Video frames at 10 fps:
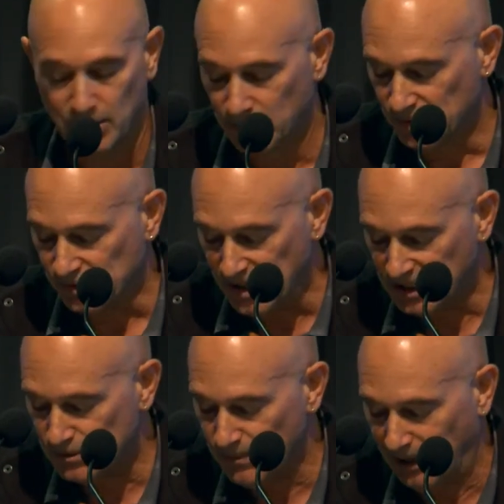This
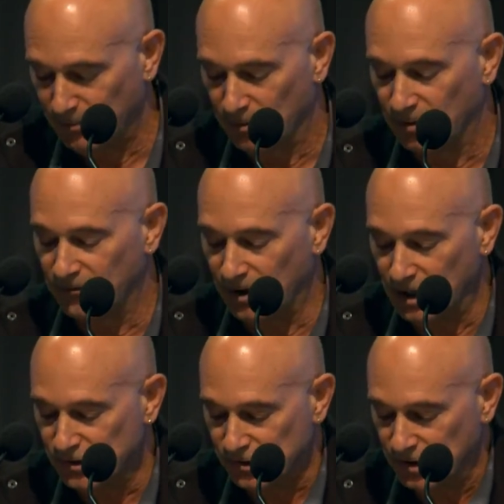next map
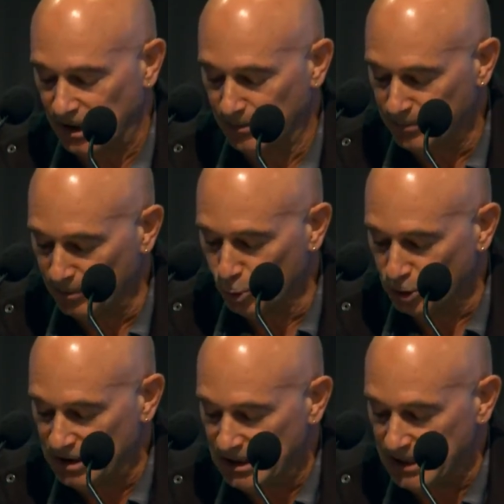provides a bit more
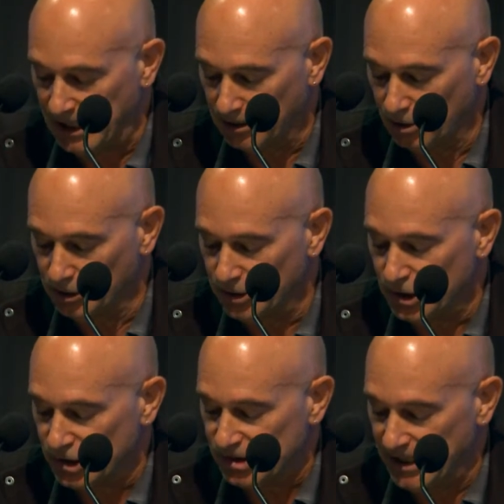detail on
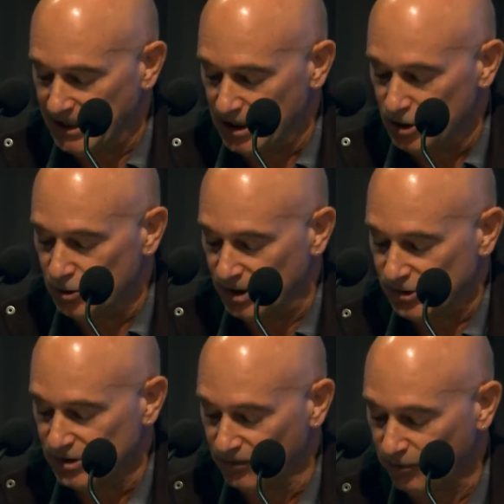Indigenous land interests,
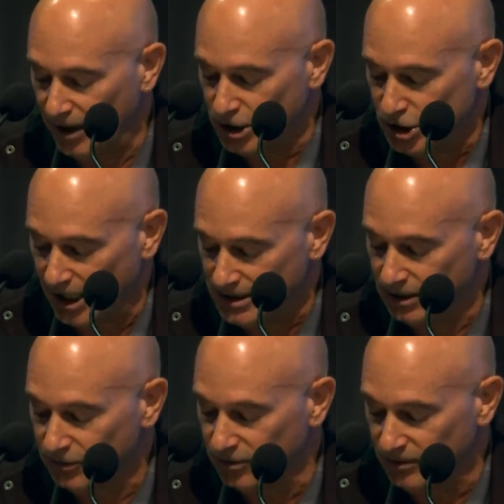
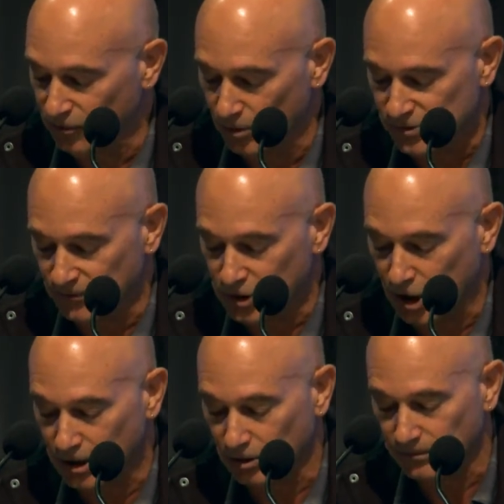differentiating three forms of
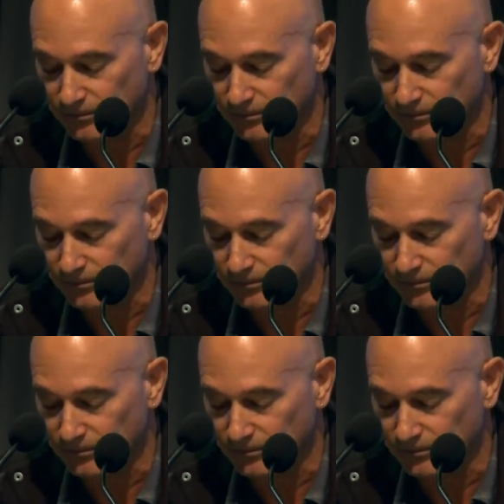title.